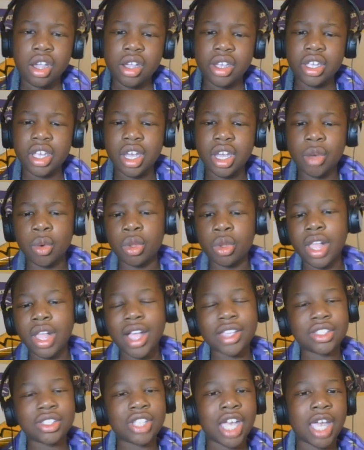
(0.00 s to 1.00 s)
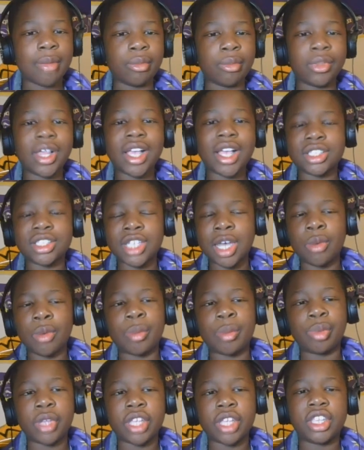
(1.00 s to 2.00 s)
Yeah, well, last time we
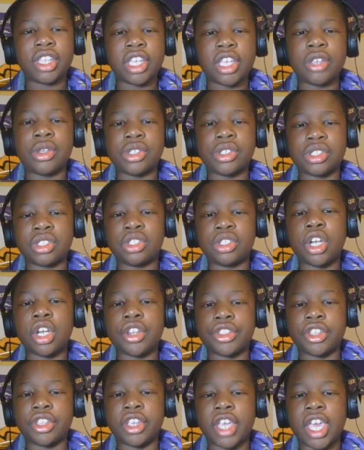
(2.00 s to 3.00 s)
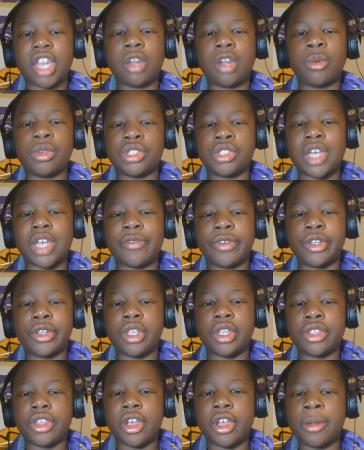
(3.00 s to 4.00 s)
played the Eagles, Jonathan Gannon was definitely
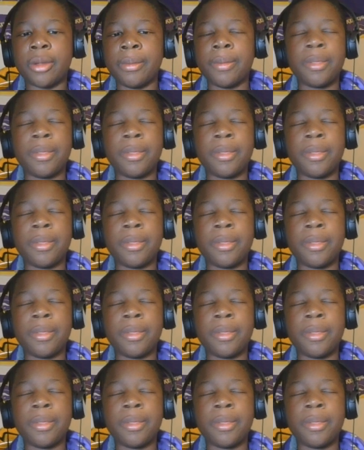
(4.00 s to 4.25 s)
there.